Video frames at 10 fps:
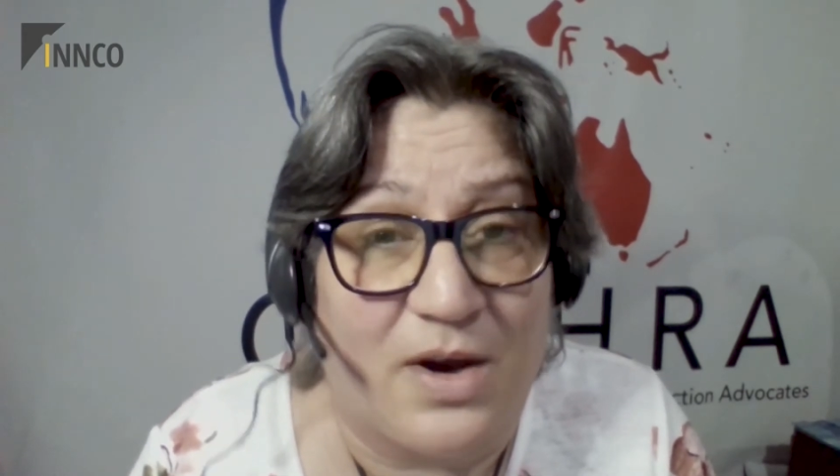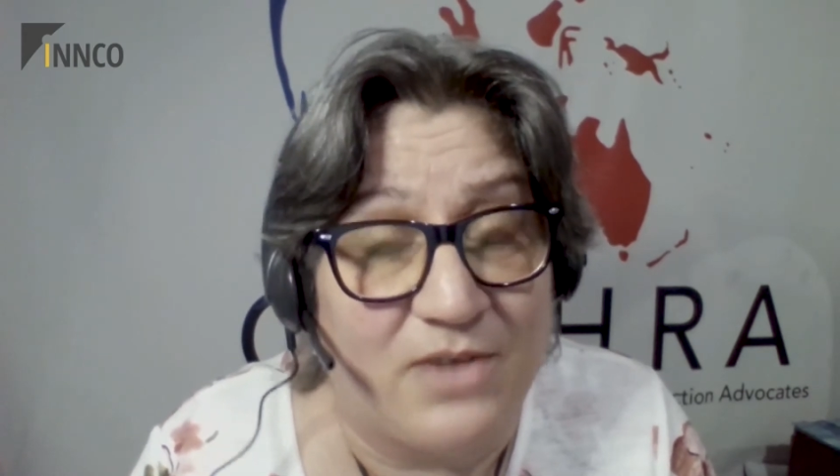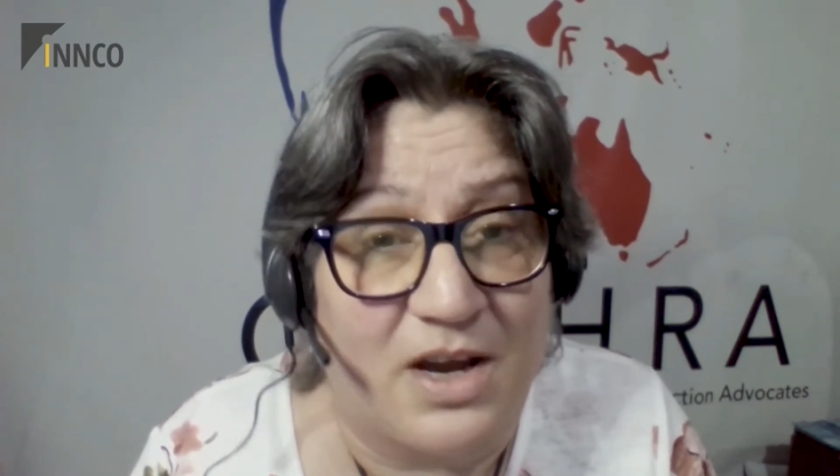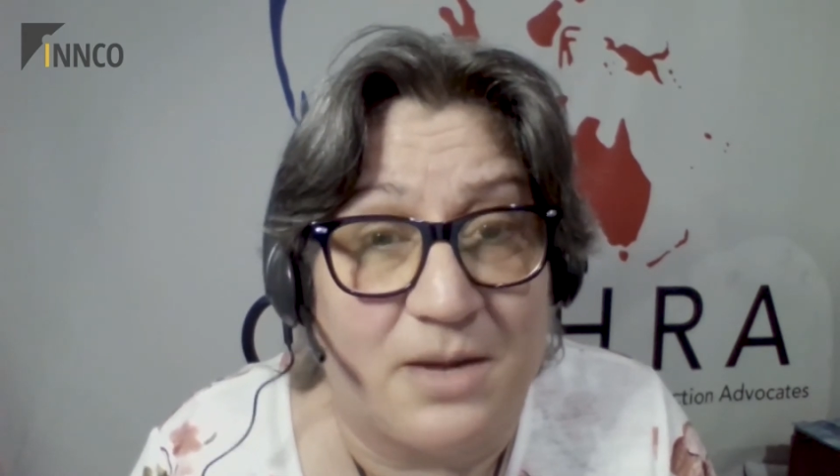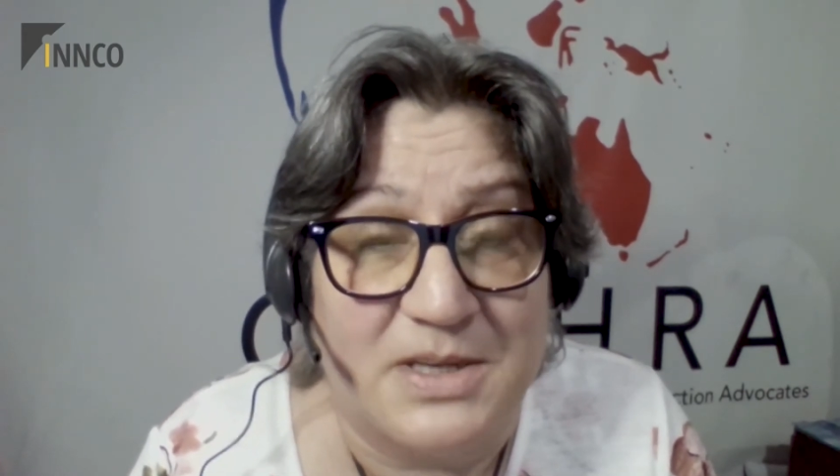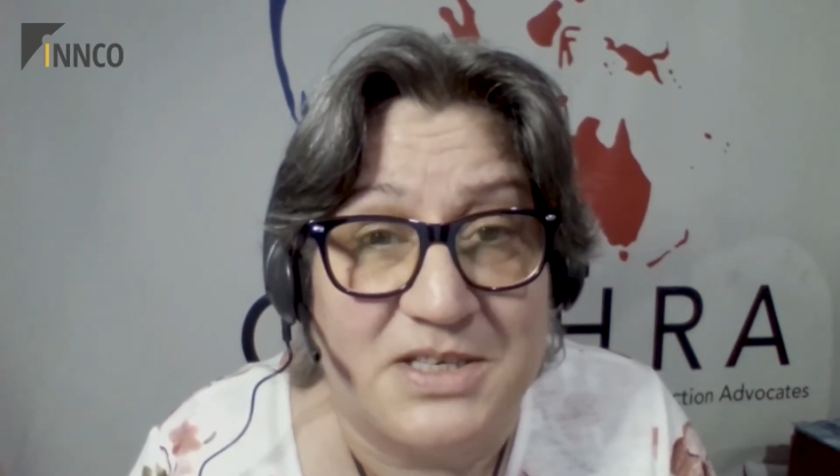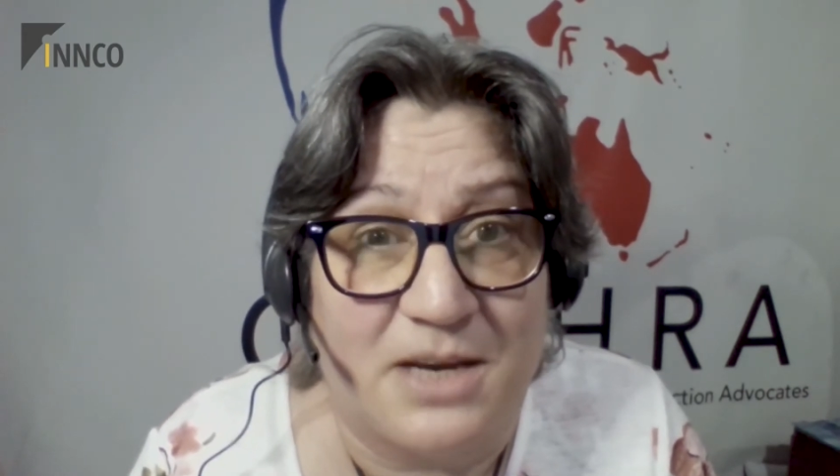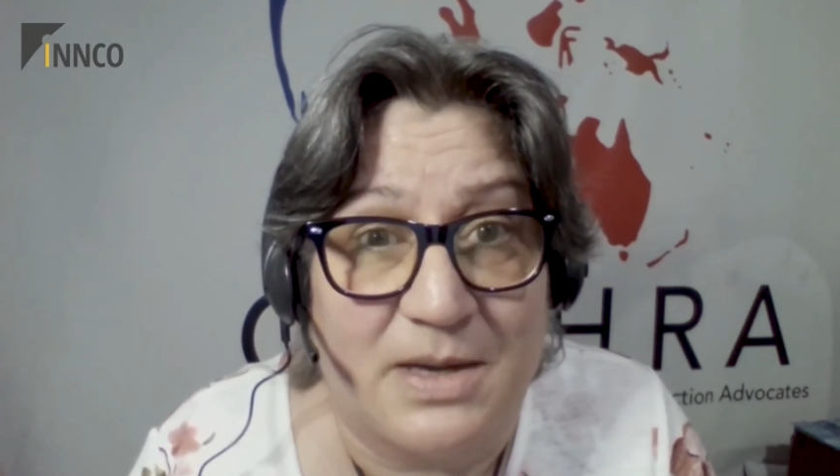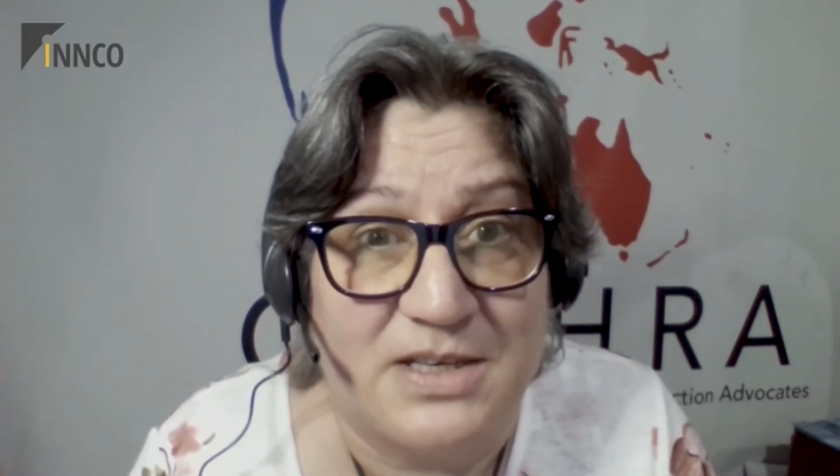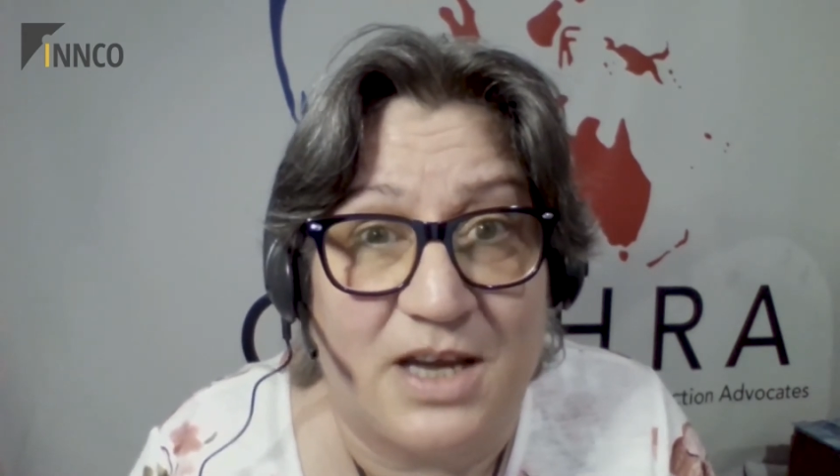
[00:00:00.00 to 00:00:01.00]
I've got to
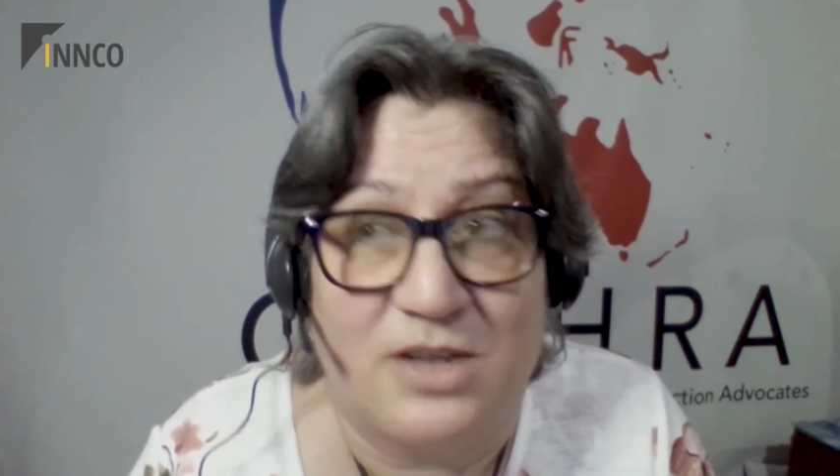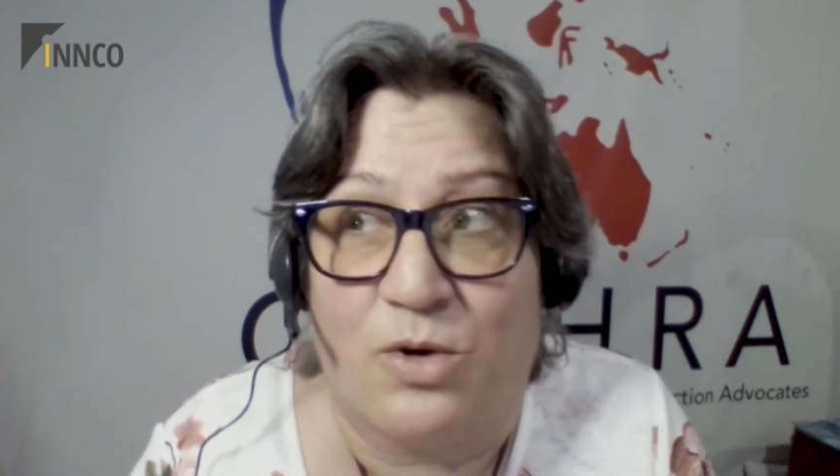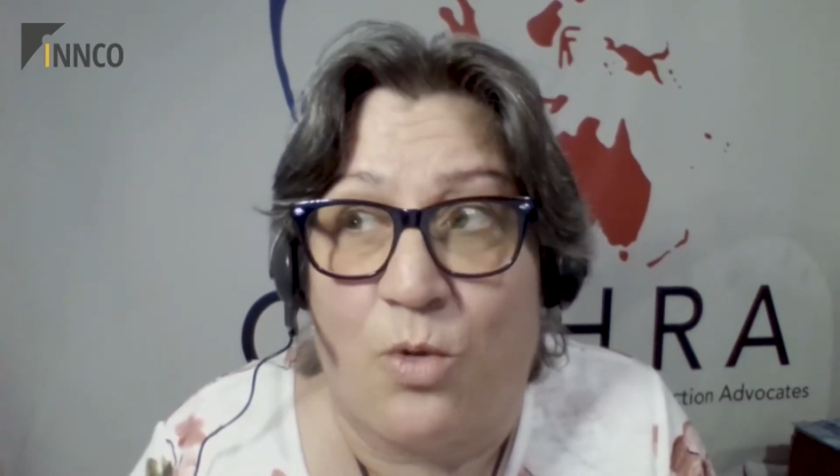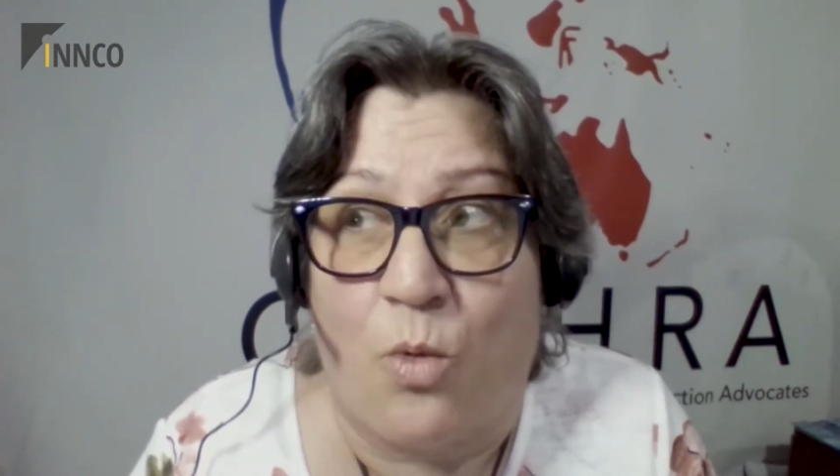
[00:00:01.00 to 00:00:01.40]
maintain my tenure